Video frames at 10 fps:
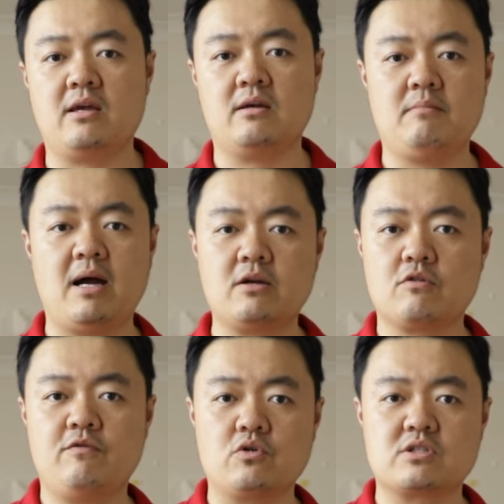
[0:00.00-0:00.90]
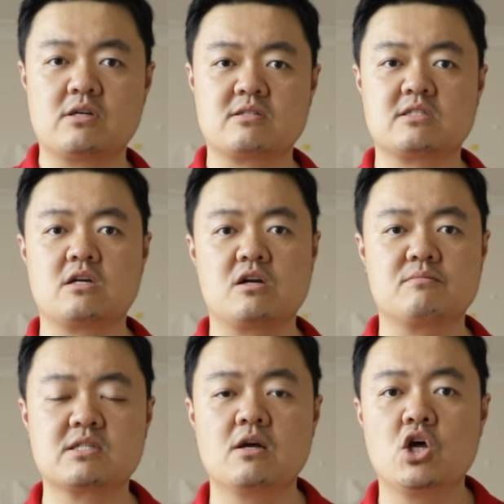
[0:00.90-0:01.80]
in Micro Four Thirds
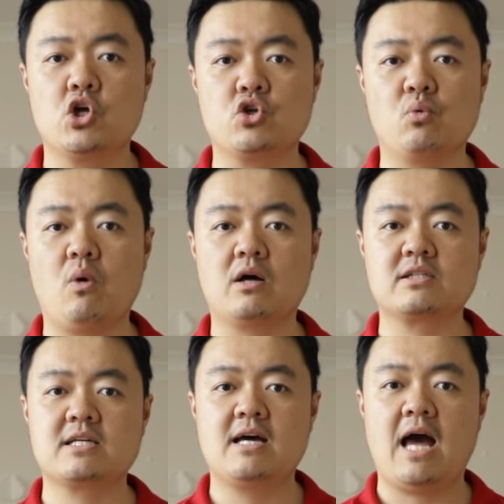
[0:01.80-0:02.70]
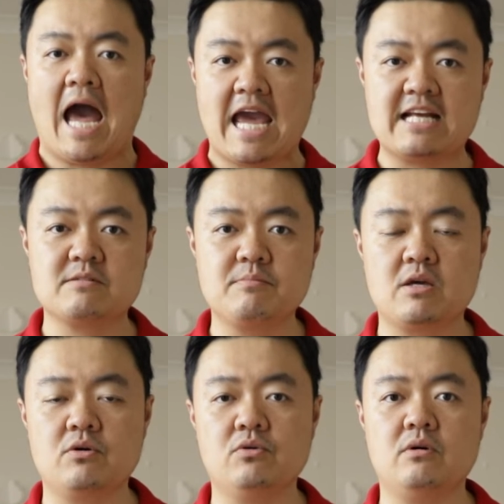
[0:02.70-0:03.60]
terms, you want 8
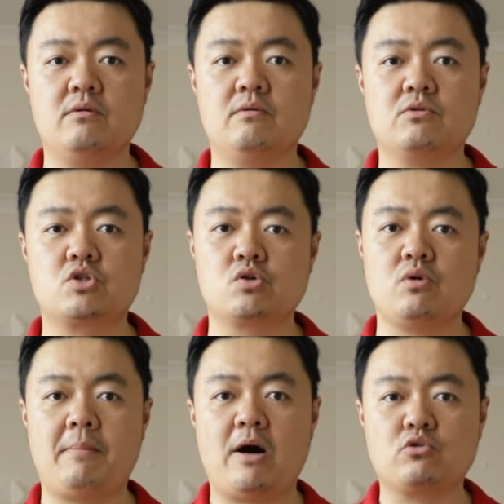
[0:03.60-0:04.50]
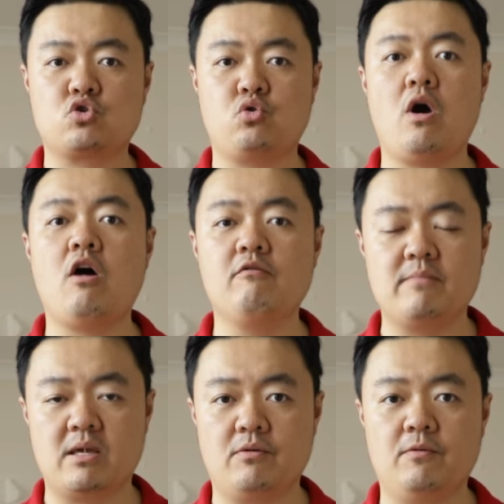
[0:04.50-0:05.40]
mil to about 12
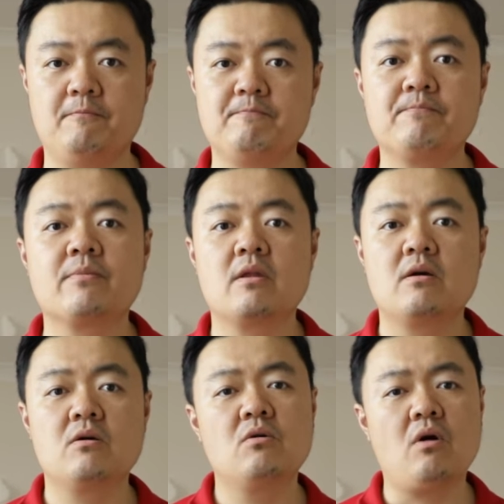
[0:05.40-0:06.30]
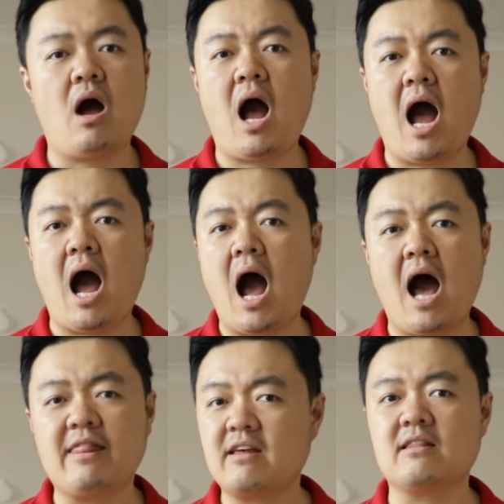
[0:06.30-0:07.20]
mil.
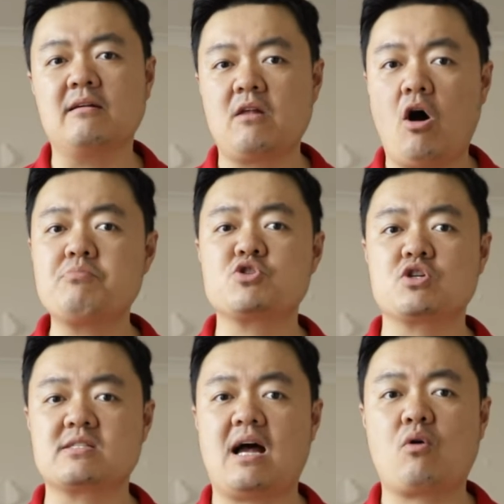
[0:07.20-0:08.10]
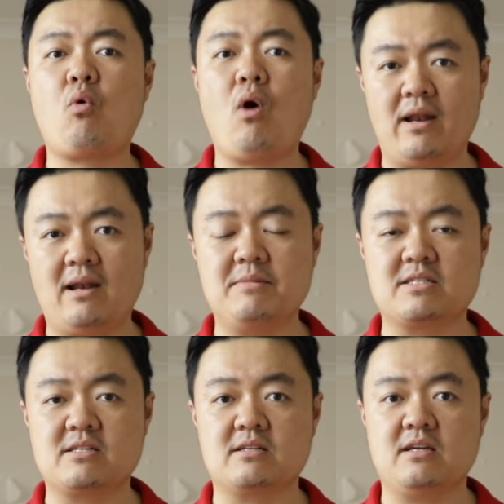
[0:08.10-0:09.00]
I think that the options are quite
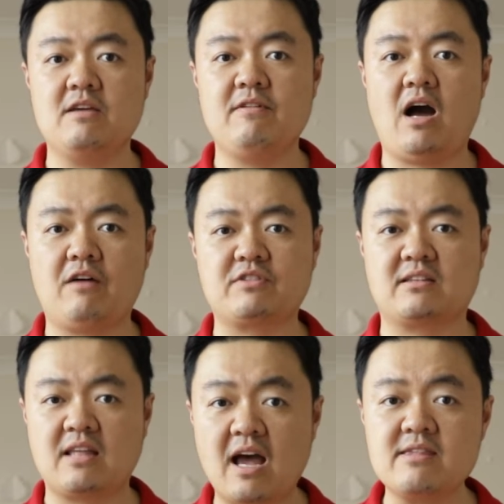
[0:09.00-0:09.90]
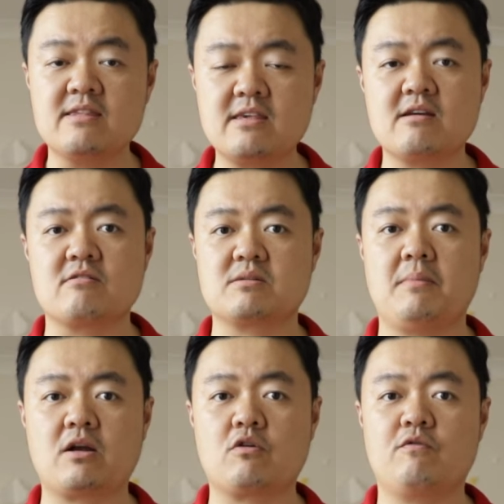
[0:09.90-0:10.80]
limited. Even after 10 years
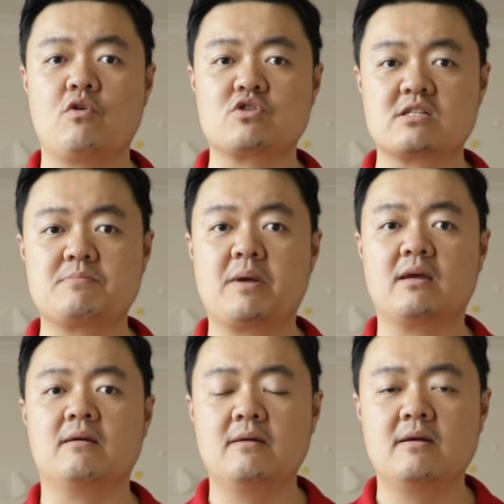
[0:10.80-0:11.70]
Micro Four Thirds being